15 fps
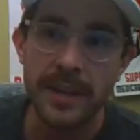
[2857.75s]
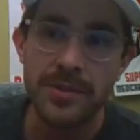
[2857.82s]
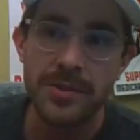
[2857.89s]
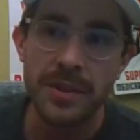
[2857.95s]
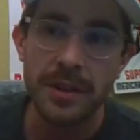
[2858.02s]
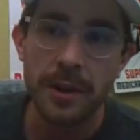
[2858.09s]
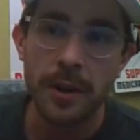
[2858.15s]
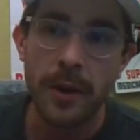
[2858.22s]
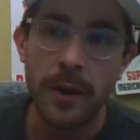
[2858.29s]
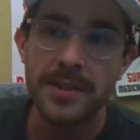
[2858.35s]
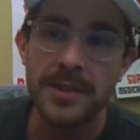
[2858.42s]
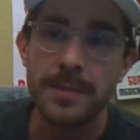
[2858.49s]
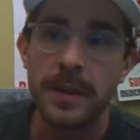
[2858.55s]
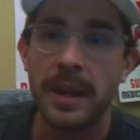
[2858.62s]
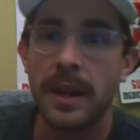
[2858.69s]
in a
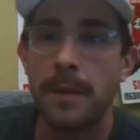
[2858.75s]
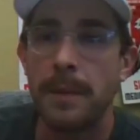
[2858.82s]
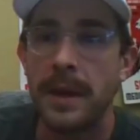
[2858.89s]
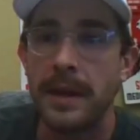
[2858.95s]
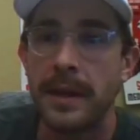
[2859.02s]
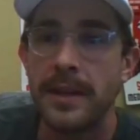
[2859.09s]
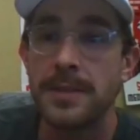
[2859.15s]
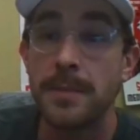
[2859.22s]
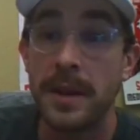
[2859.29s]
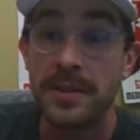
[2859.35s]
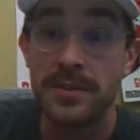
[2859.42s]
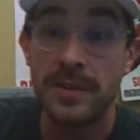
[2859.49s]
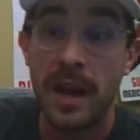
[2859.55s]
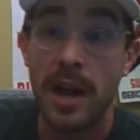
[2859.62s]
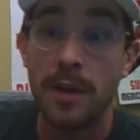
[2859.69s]
harassment campaign against
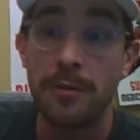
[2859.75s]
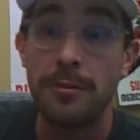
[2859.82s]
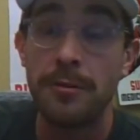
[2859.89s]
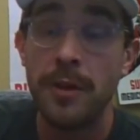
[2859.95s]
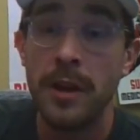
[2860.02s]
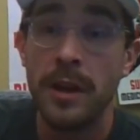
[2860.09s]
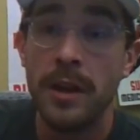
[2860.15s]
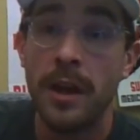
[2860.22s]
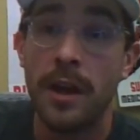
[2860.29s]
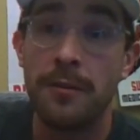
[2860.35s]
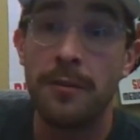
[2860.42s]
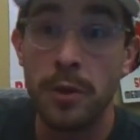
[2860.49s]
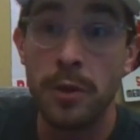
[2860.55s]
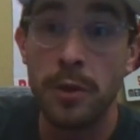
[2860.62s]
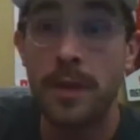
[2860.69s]
myself, a
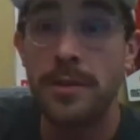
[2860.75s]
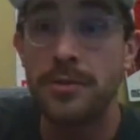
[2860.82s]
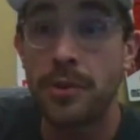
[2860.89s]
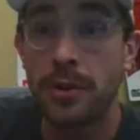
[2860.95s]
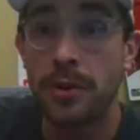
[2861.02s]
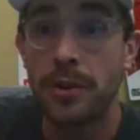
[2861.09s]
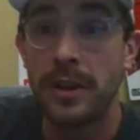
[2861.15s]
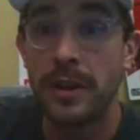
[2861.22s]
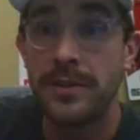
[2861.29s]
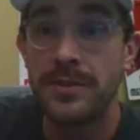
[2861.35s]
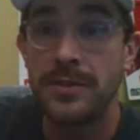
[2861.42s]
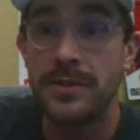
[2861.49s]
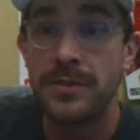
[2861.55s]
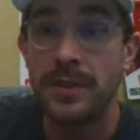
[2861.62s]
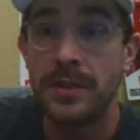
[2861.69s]
few other
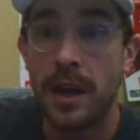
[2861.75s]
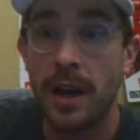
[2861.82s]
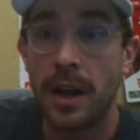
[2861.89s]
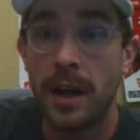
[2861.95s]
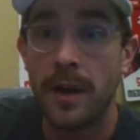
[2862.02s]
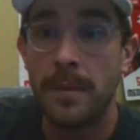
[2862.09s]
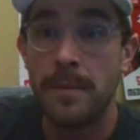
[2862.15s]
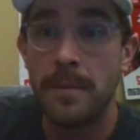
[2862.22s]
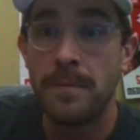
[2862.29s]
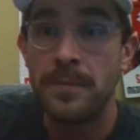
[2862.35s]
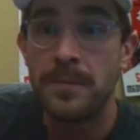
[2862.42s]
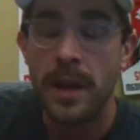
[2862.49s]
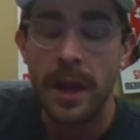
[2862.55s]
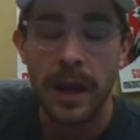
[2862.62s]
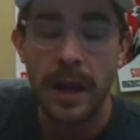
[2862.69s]
journalists,
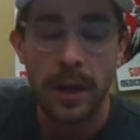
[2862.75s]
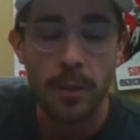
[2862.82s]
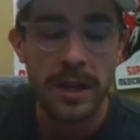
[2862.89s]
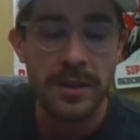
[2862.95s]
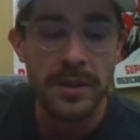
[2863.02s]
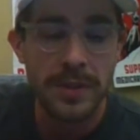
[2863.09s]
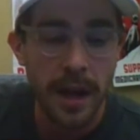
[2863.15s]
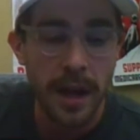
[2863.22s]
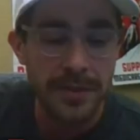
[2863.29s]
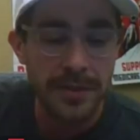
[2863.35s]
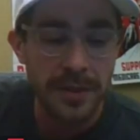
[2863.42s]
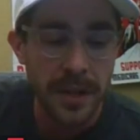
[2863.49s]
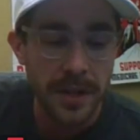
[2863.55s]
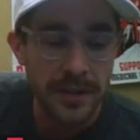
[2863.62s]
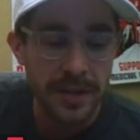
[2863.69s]
and what he does
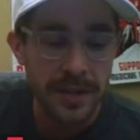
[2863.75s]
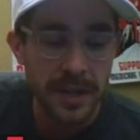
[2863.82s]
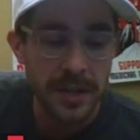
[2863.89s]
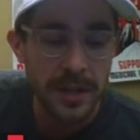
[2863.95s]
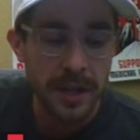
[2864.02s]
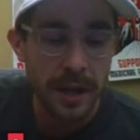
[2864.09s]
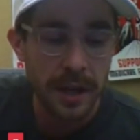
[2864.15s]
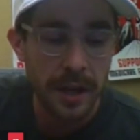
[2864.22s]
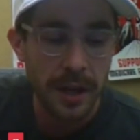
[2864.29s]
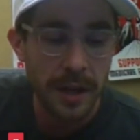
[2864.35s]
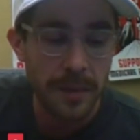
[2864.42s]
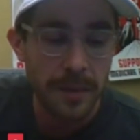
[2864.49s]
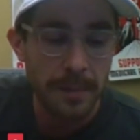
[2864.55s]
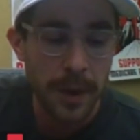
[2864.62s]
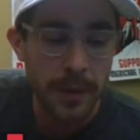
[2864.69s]
is he
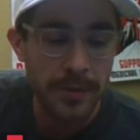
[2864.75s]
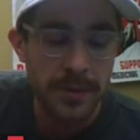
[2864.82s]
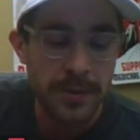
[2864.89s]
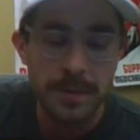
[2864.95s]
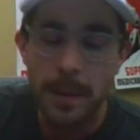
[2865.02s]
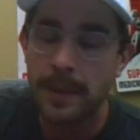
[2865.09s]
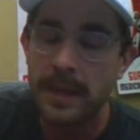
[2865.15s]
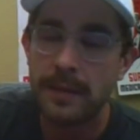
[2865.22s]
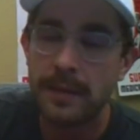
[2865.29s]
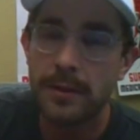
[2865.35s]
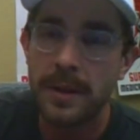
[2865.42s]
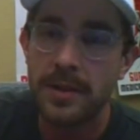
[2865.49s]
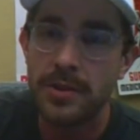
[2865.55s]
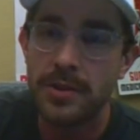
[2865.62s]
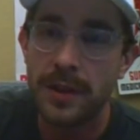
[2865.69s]
posts public
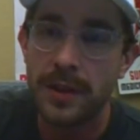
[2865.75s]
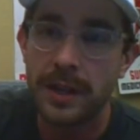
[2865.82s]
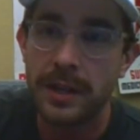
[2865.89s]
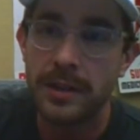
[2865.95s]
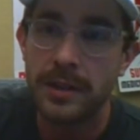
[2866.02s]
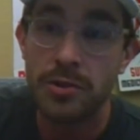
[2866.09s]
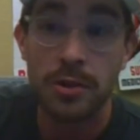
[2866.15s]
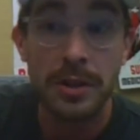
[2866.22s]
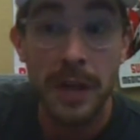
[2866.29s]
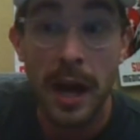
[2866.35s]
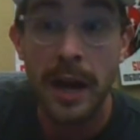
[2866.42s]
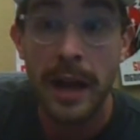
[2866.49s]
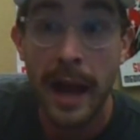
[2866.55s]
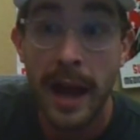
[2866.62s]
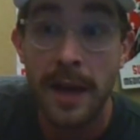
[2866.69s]
information that he should
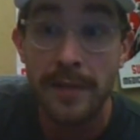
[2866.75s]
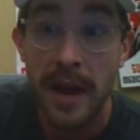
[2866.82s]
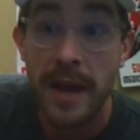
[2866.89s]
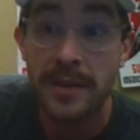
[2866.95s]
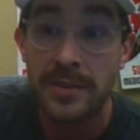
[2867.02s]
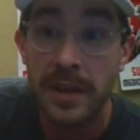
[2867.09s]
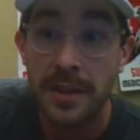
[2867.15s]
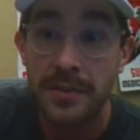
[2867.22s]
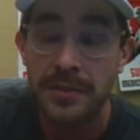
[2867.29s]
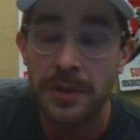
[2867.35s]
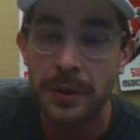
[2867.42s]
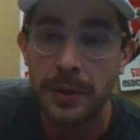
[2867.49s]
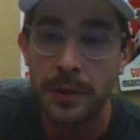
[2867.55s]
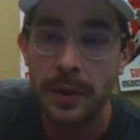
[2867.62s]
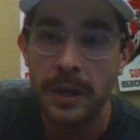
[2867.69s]
not have access
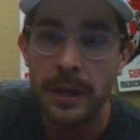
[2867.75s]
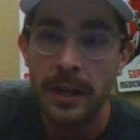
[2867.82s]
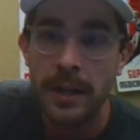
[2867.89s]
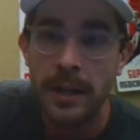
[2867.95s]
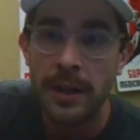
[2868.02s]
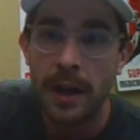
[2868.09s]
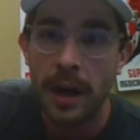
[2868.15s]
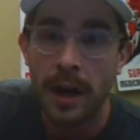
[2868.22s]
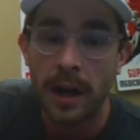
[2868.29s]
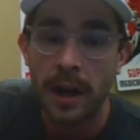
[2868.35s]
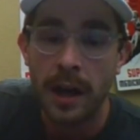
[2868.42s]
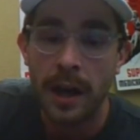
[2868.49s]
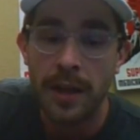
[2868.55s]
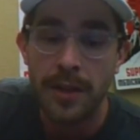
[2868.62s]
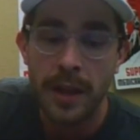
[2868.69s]
to,
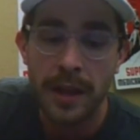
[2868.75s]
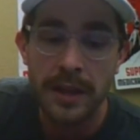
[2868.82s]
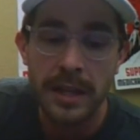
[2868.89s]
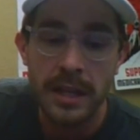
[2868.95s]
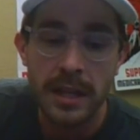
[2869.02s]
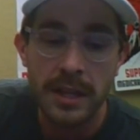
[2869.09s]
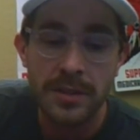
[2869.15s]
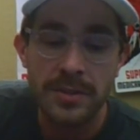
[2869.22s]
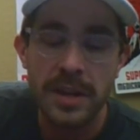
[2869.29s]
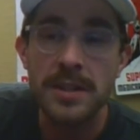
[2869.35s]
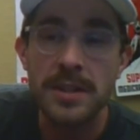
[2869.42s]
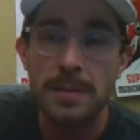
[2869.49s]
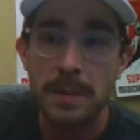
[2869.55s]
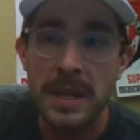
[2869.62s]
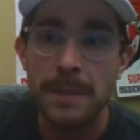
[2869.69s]
and then he sends
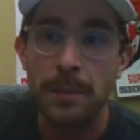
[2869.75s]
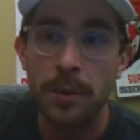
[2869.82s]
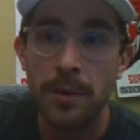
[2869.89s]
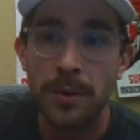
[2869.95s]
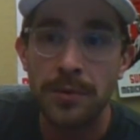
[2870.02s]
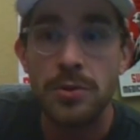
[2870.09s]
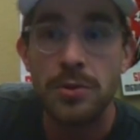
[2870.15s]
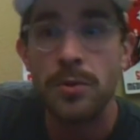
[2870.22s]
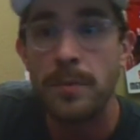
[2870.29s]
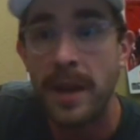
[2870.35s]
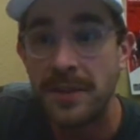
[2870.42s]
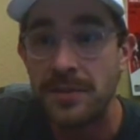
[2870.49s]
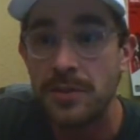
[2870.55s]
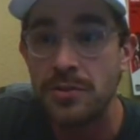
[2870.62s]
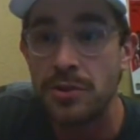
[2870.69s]
people to
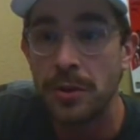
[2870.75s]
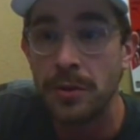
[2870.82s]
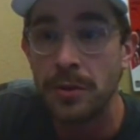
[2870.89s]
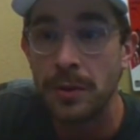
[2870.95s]
message you.